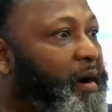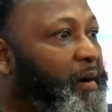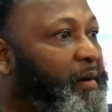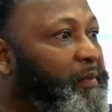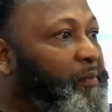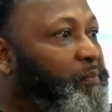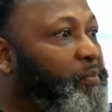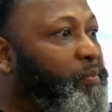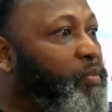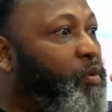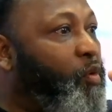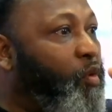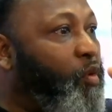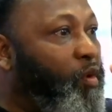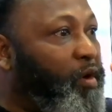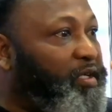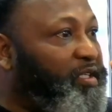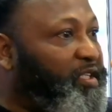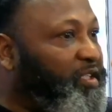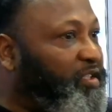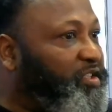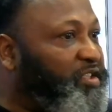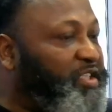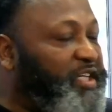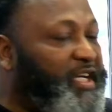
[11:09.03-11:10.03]
poor
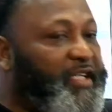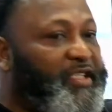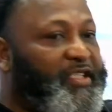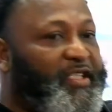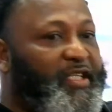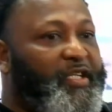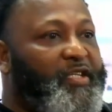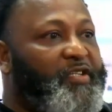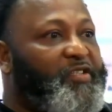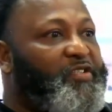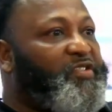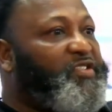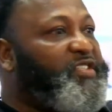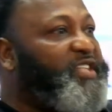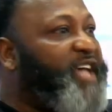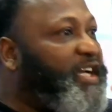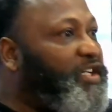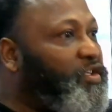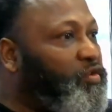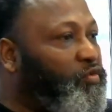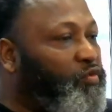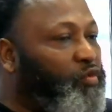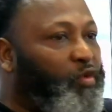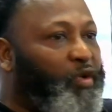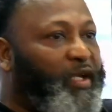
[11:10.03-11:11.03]
decisions
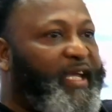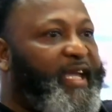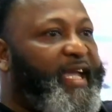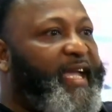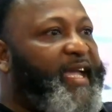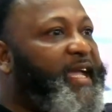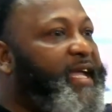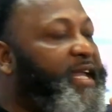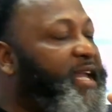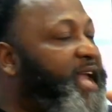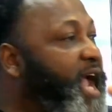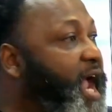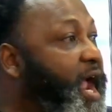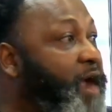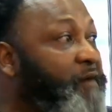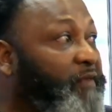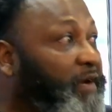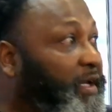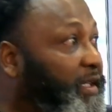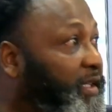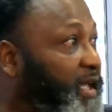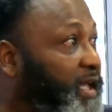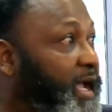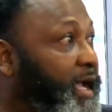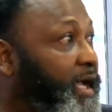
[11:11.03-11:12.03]
sexually and everything.